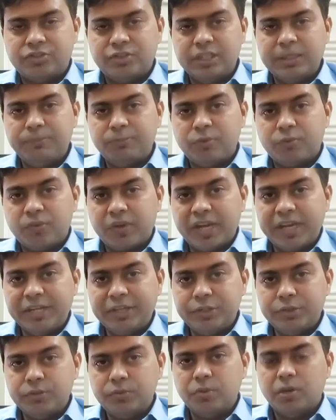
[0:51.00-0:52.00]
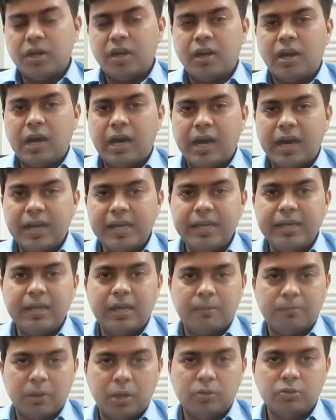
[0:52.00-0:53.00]
actually provide you a
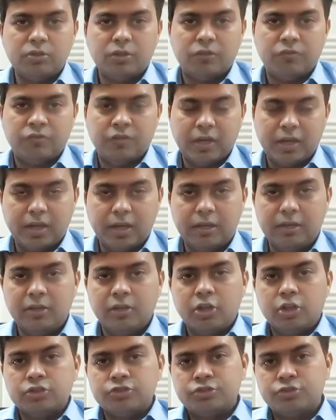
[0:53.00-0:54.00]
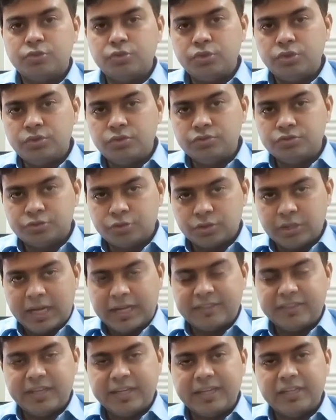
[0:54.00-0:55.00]
high amount of current so, so
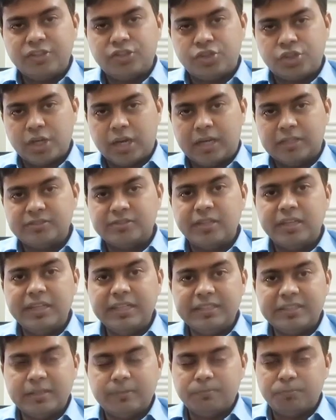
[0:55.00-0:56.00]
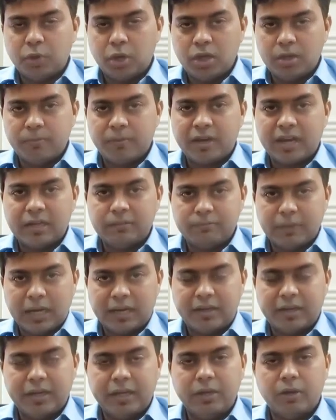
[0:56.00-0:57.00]
that they can charge the lithium polymer ion
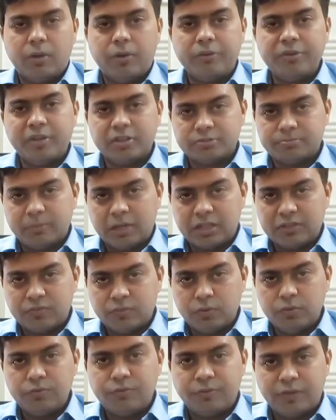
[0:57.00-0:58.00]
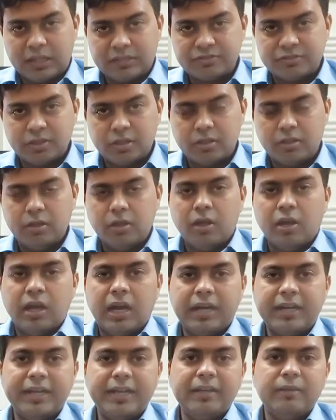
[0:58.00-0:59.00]
battery on your smartphone faster.
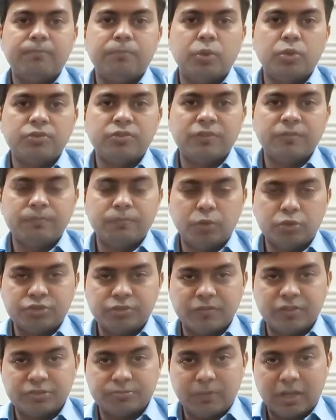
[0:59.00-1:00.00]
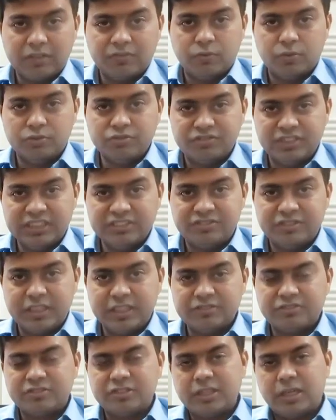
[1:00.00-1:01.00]
Again, most of, most of the smartphones these
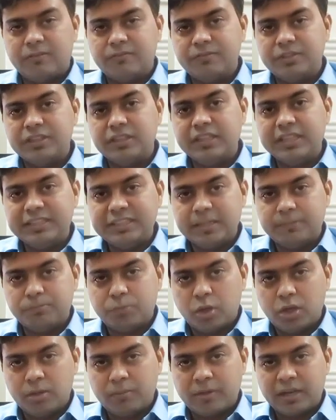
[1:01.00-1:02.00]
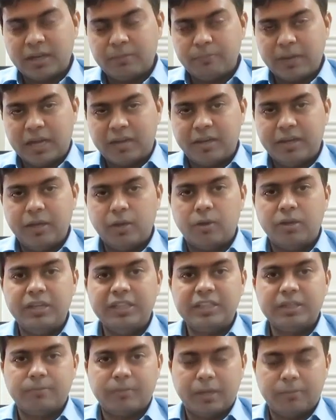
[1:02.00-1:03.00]
days come with lithium polymer ion battery or
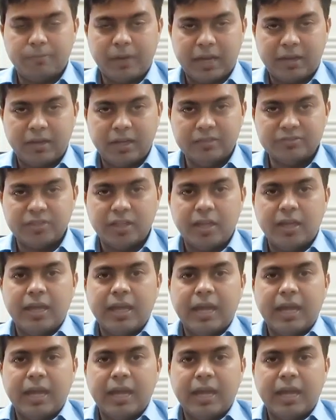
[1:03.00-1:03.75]
lithium ion batteries